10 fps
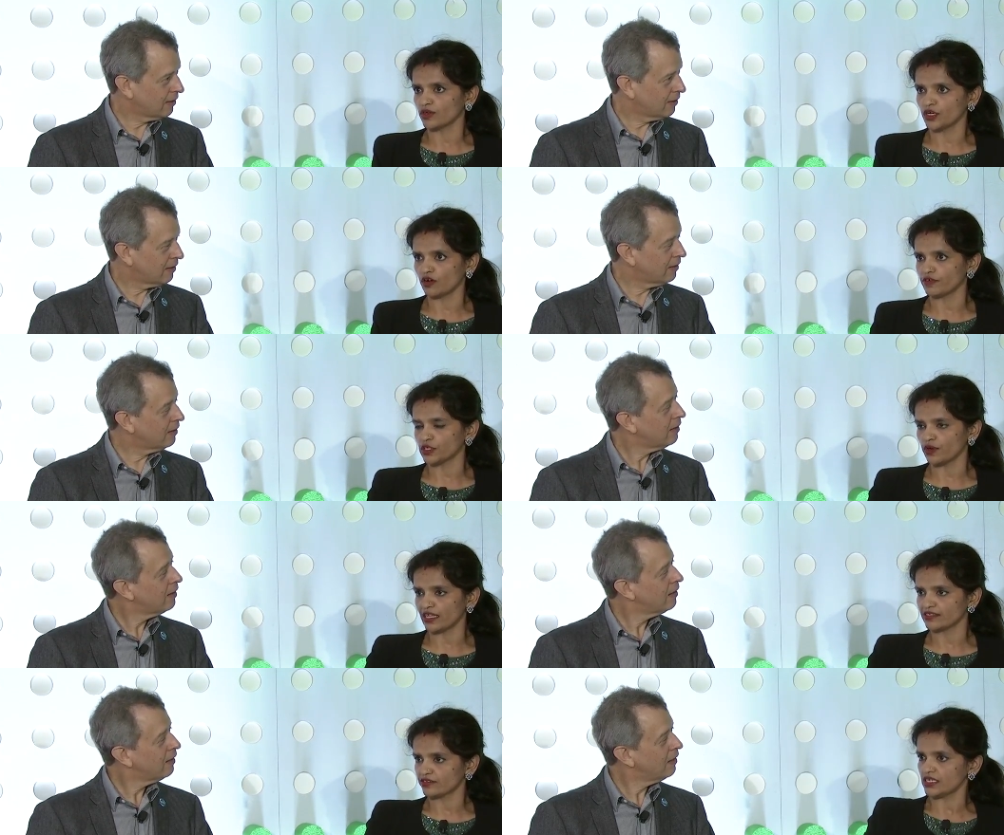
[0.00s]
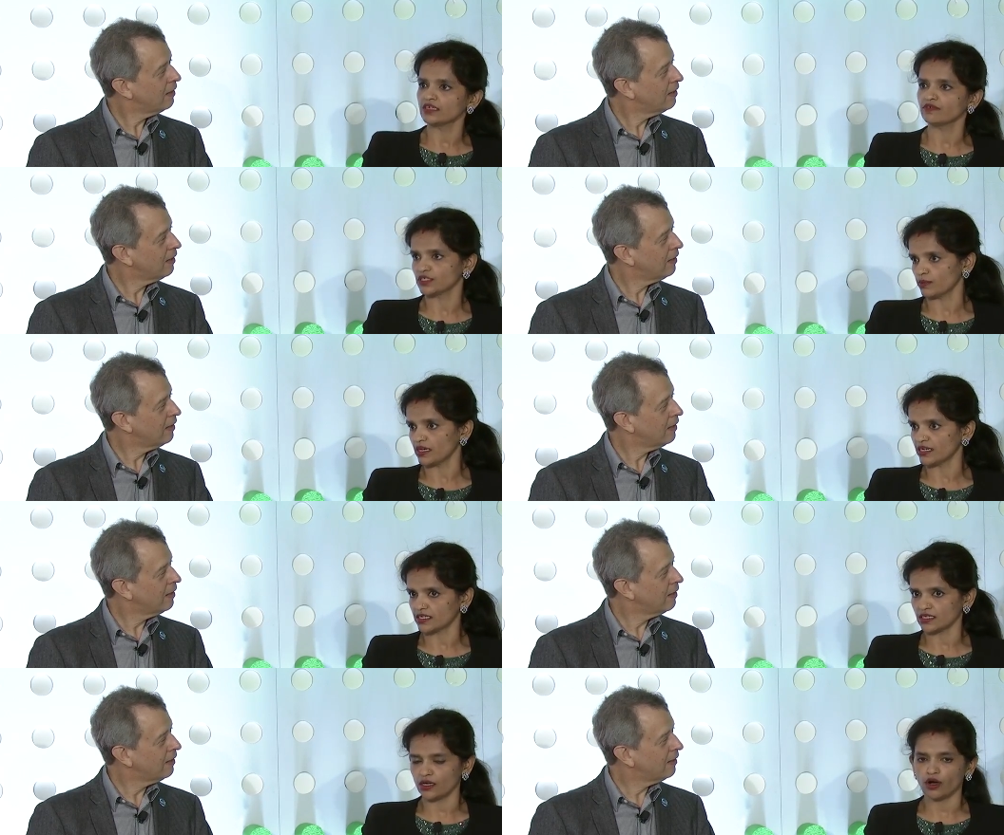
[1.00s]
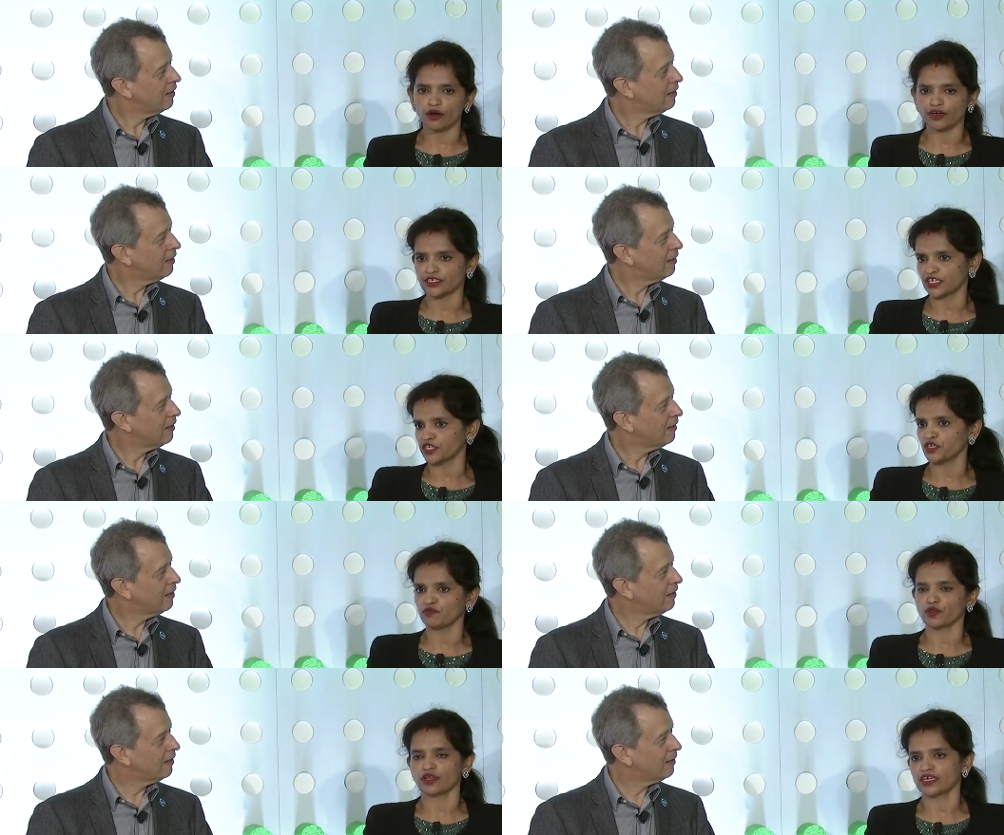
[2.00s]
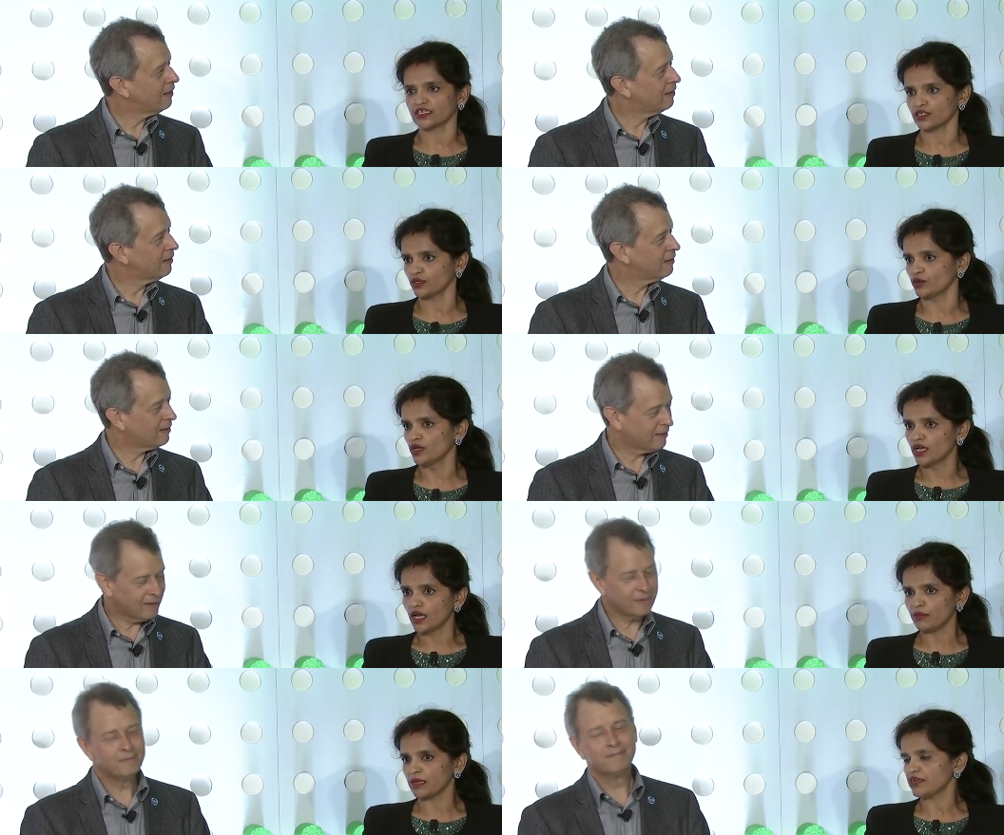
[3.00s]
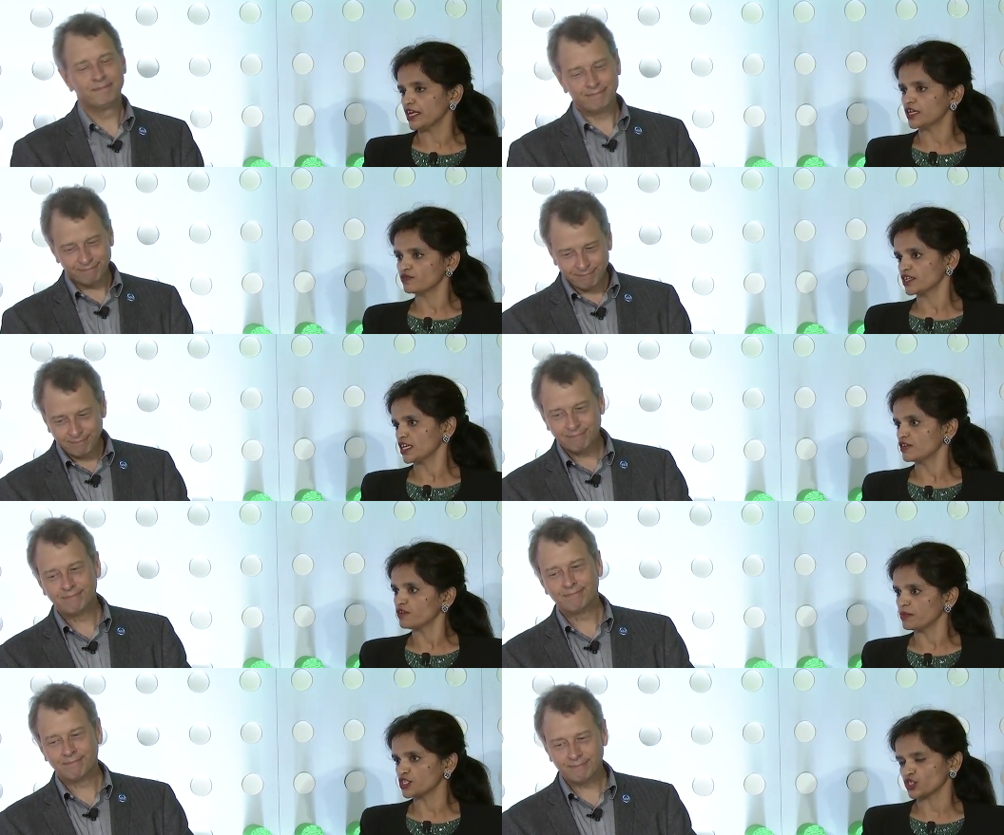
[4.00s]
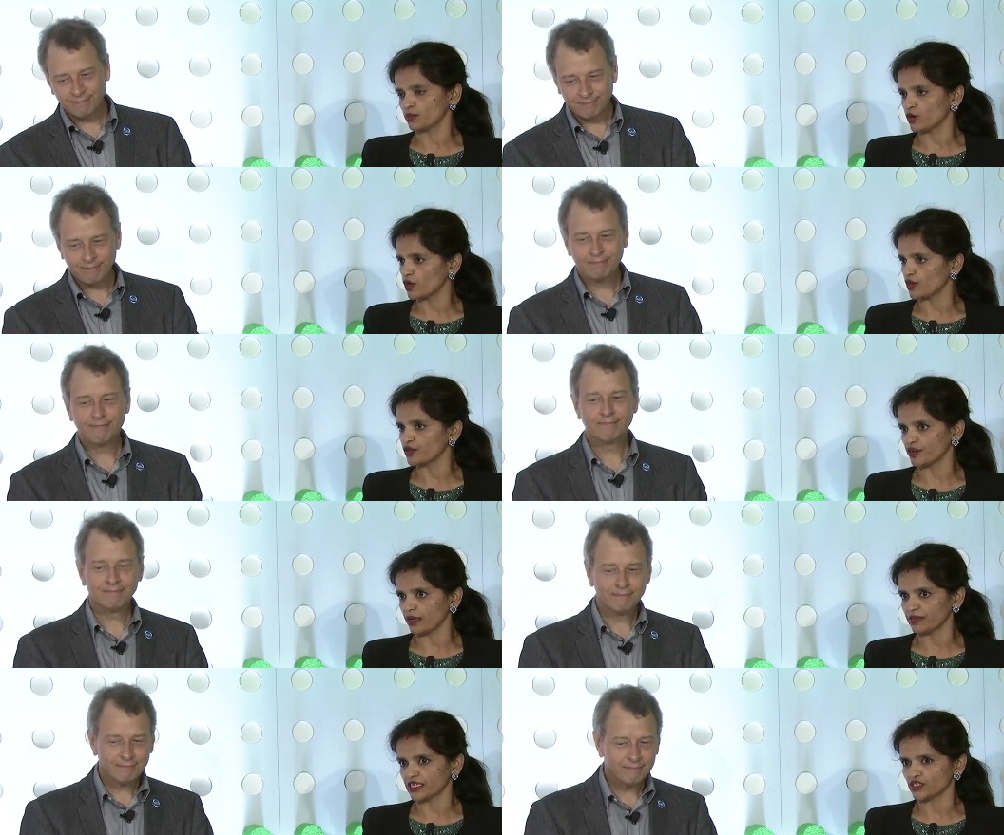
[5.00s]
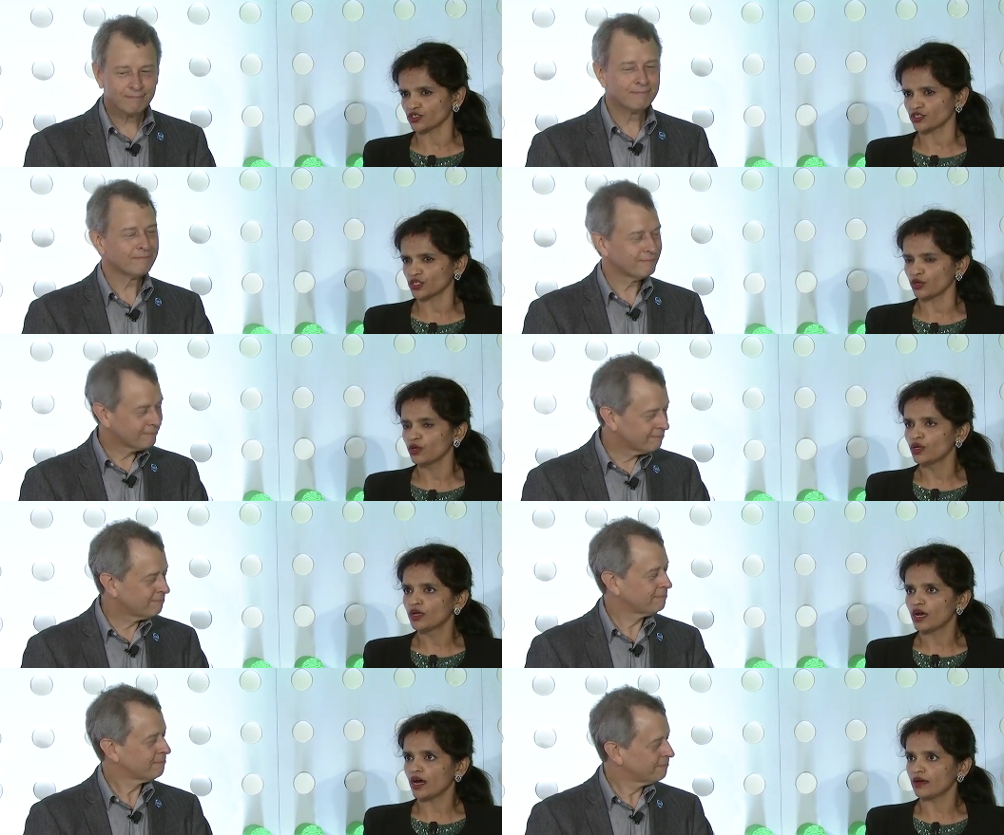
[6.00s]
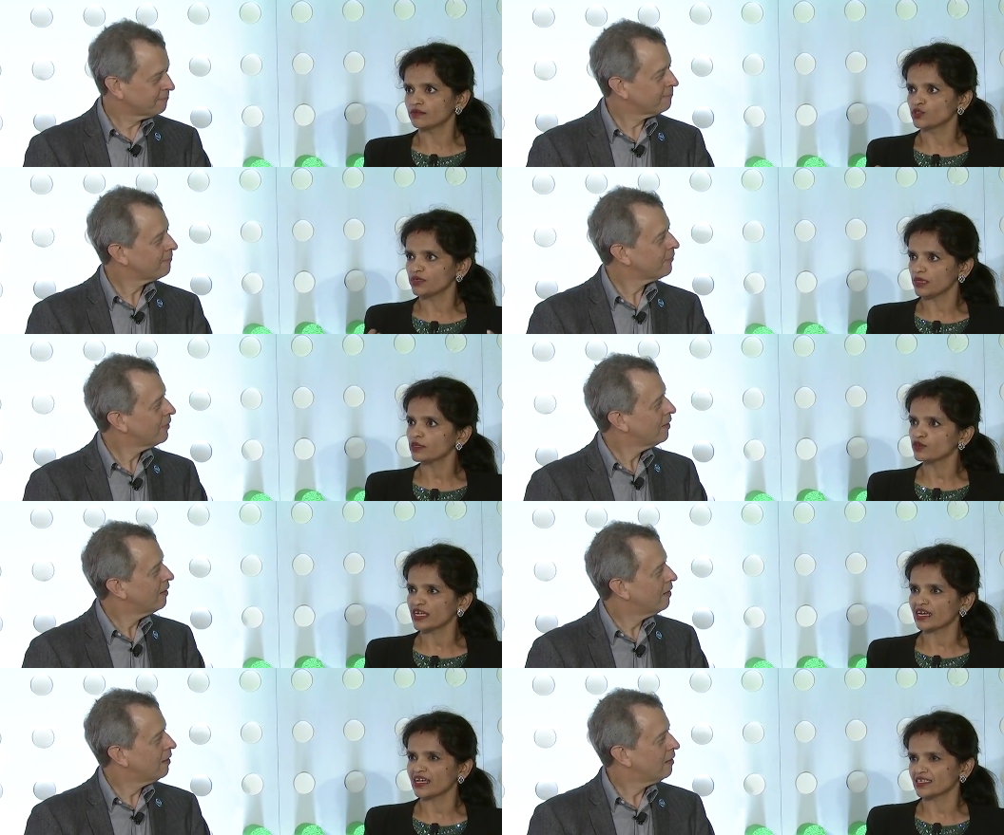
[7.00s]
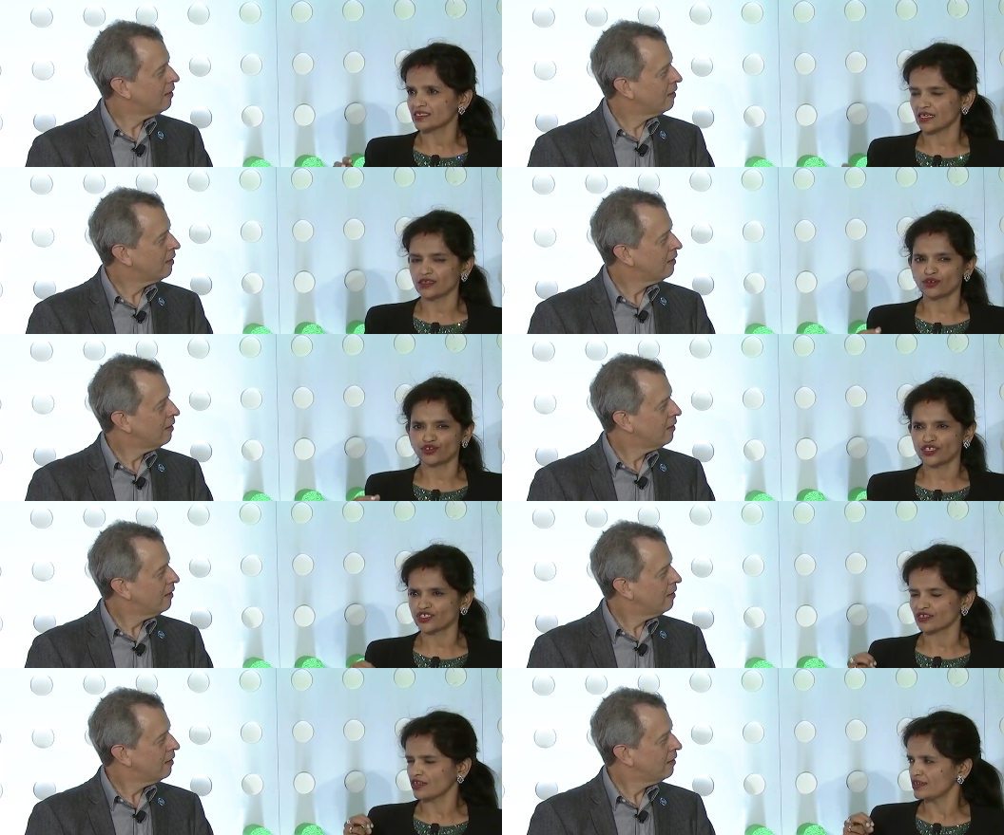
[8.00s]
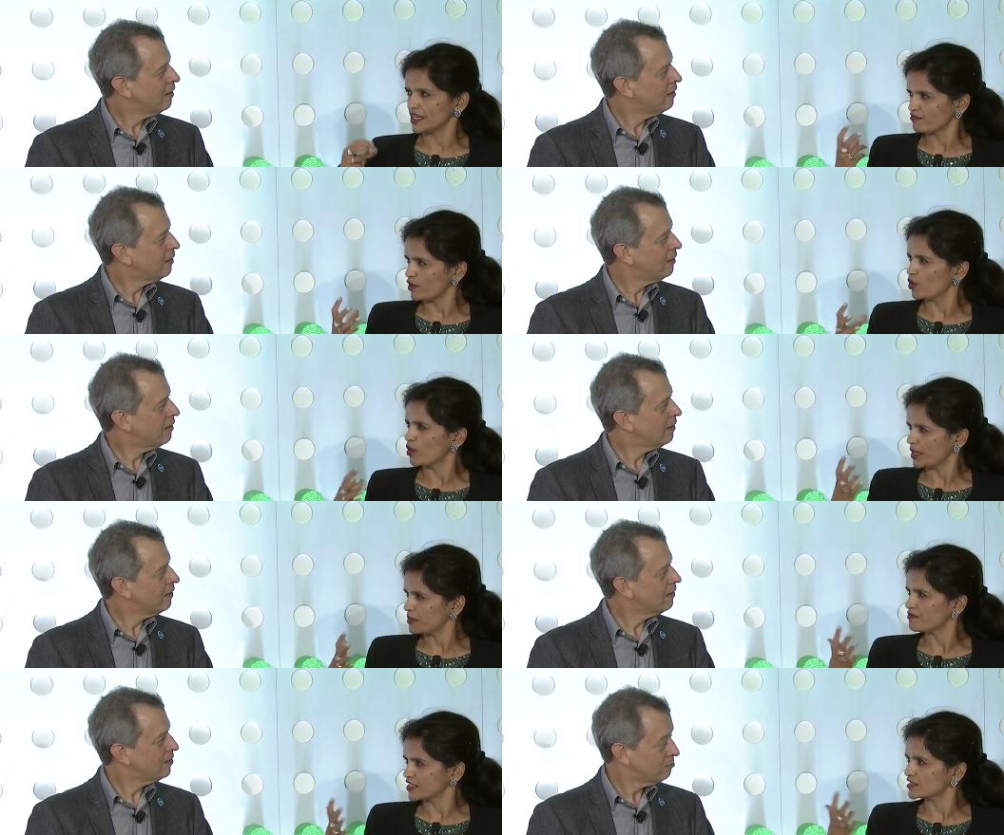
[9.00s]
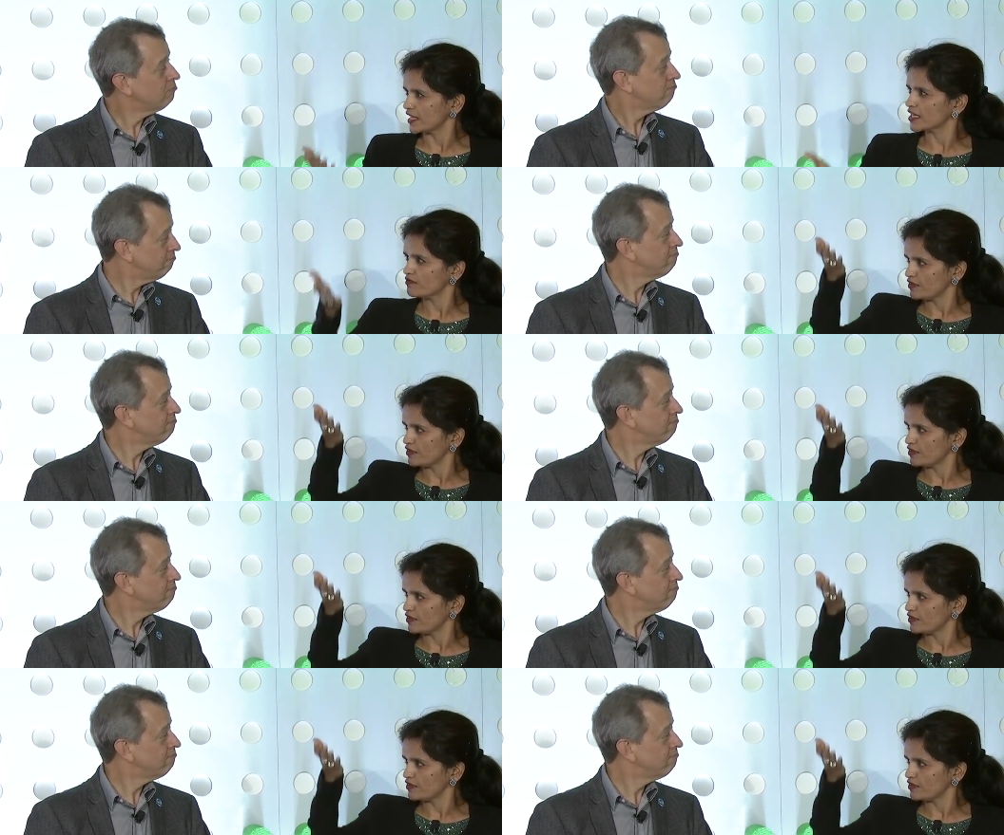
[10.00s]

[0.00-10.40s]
Speaker 1: only offer you L3 visibility, or it can give you like, you know, maybe end of the day information about all your applications. So uh, to be able to get like, say, you know, traditional NetFlow, fixed like of